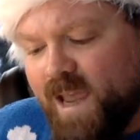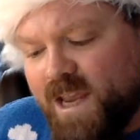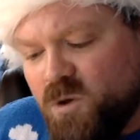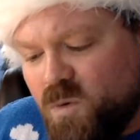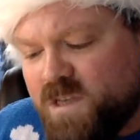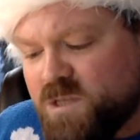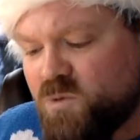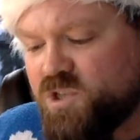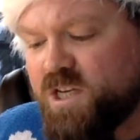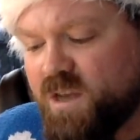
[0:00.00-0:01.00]
He'd always
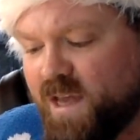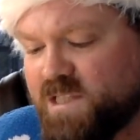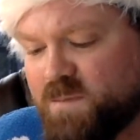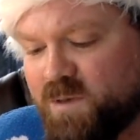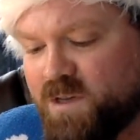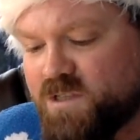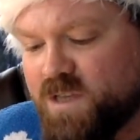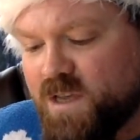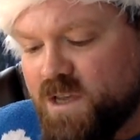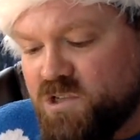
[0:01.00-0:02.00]
thought she liked it because
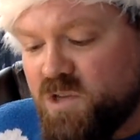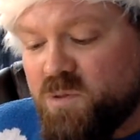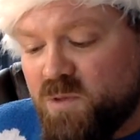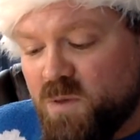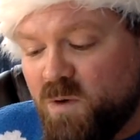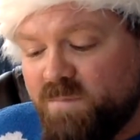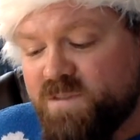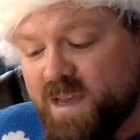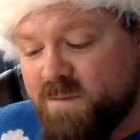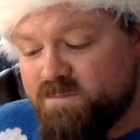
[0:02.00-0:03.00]
she thought that one
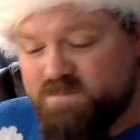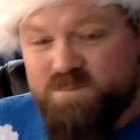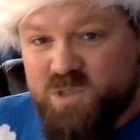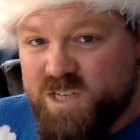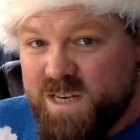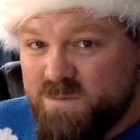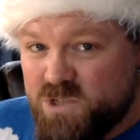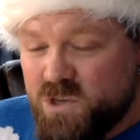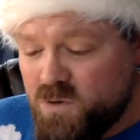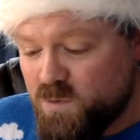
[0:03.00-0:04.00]
day she
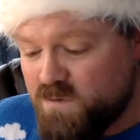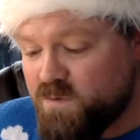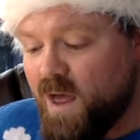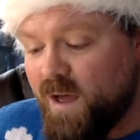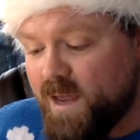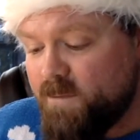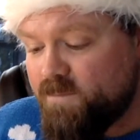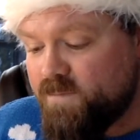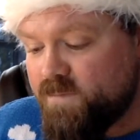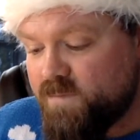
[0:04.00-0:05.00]
too would fly.
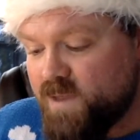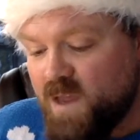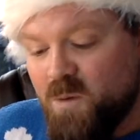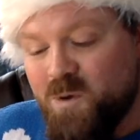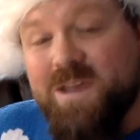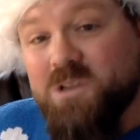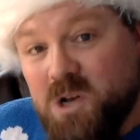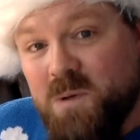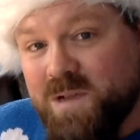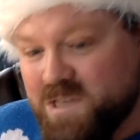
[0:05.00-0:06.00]
We could
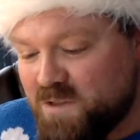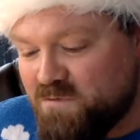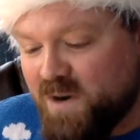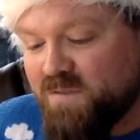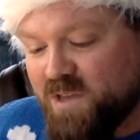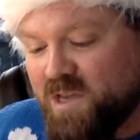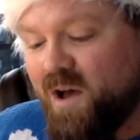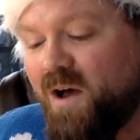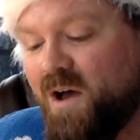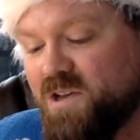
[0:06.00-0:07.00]
glue it to the front of the
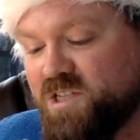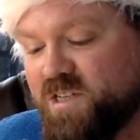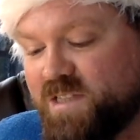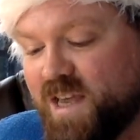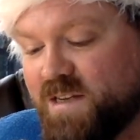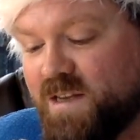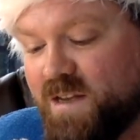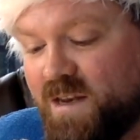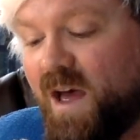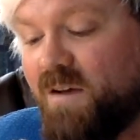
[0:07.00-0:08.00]
car, she'd said,
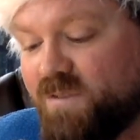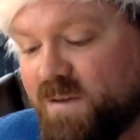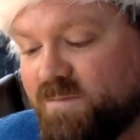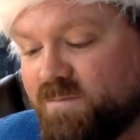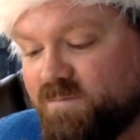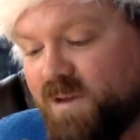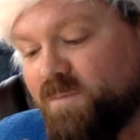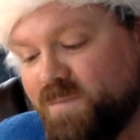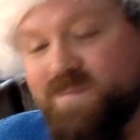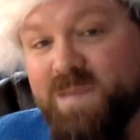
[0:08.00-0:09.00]
laughing. Well,
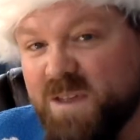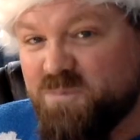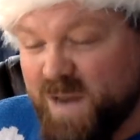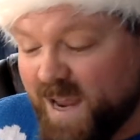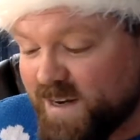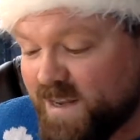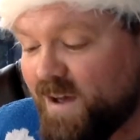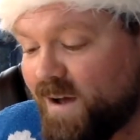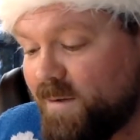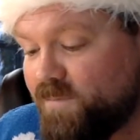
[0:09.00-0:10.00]
if we had a
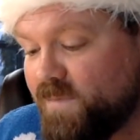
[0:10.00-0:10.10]
car.